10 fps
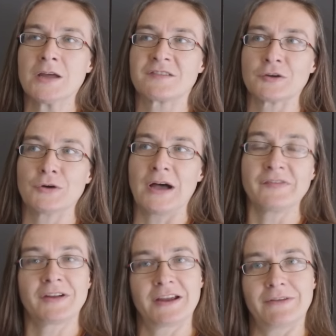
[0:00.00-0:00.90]
So
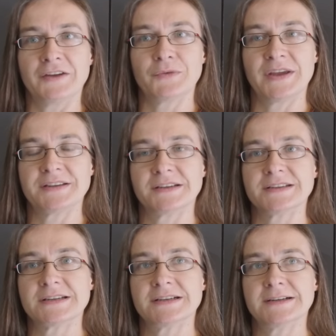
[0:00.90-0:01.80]
after I
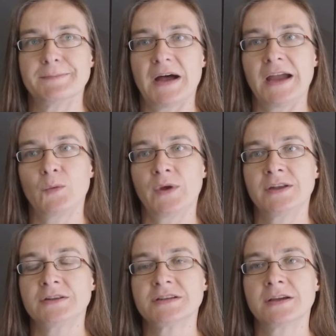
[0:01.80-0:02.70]
graduated, um, I
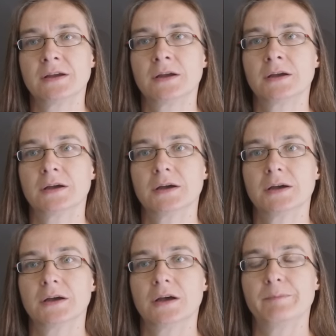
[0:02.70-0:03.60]
went
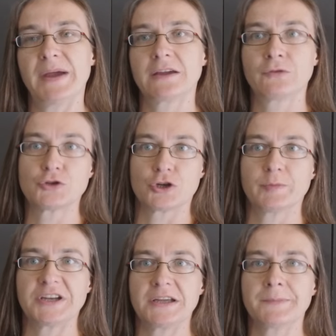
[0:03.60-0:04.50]
uh, back to
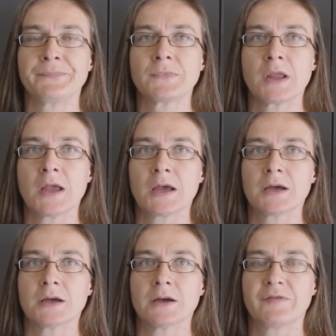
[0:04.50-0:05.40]
Germany,
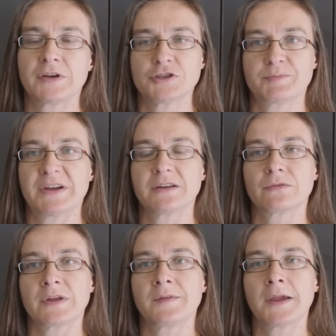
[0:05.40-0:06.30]
finished my
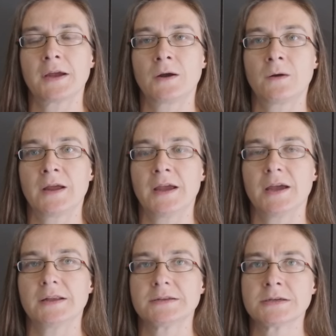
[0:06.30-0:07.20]
degree there,
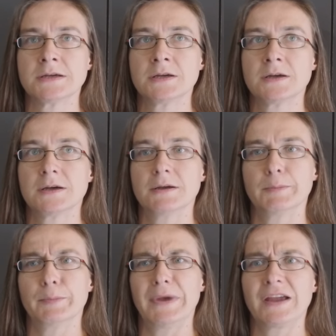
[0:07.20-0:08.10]
and
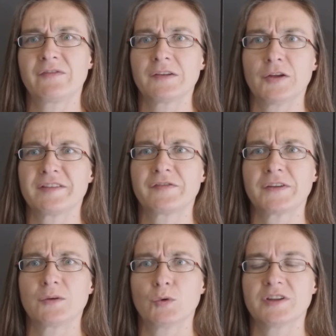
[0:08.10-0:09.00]
my
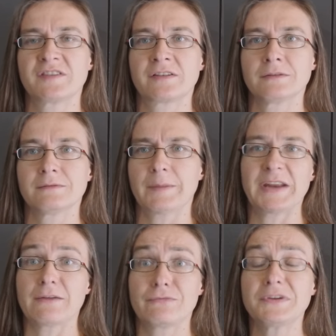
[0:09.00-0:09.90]
philosophy was, I
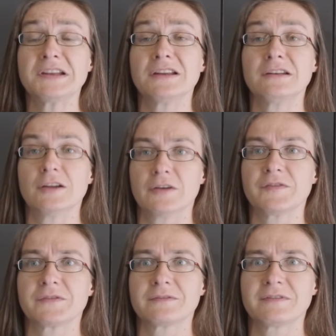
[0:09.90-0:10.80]
mean, I really
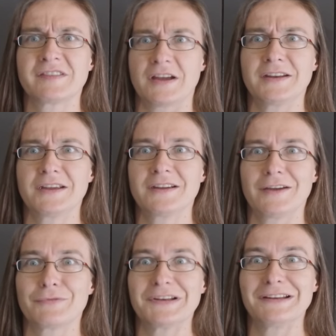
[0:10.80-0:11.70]
love studying.
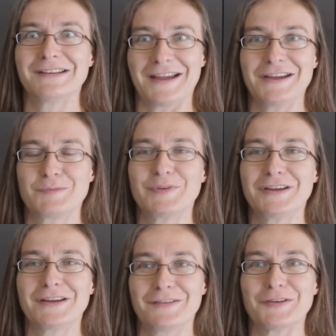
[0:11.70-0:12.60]
I really like
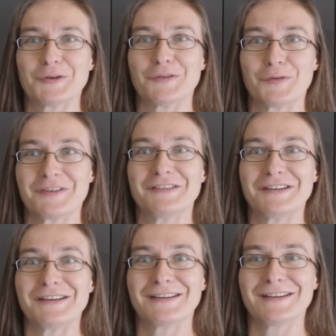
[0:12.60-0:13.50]
being at the
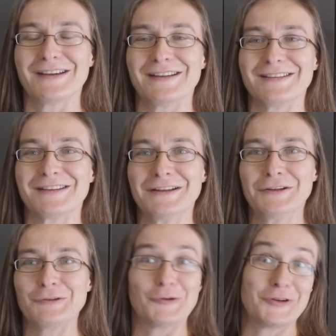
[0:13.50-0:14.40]
university and
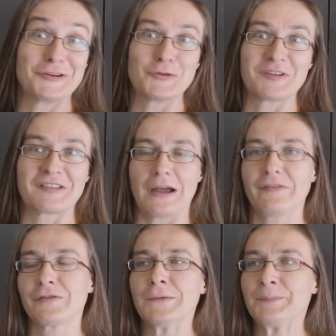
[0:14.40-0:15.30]
learning new stuff.